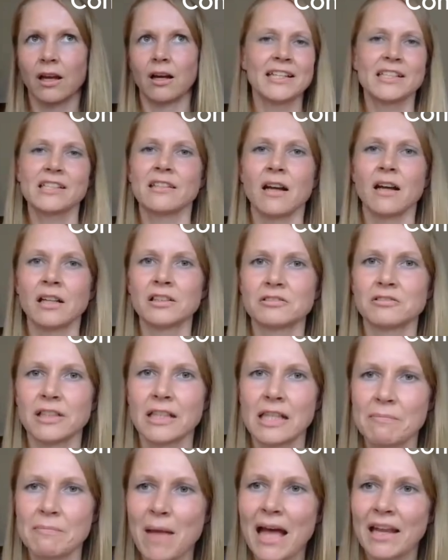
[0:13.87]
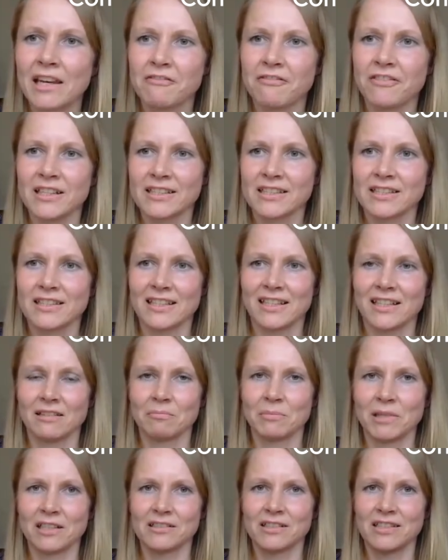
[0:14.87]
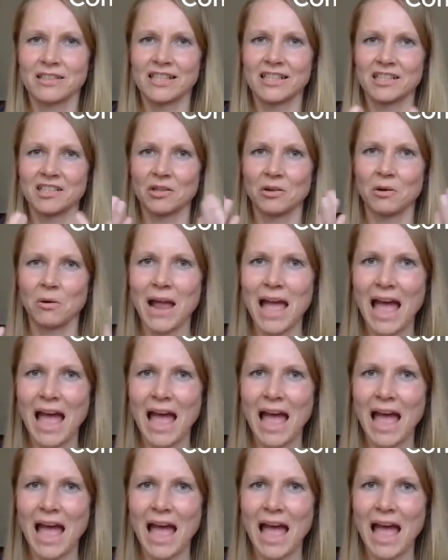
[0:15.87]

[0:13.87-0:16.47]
And it's not really manifesting because there's no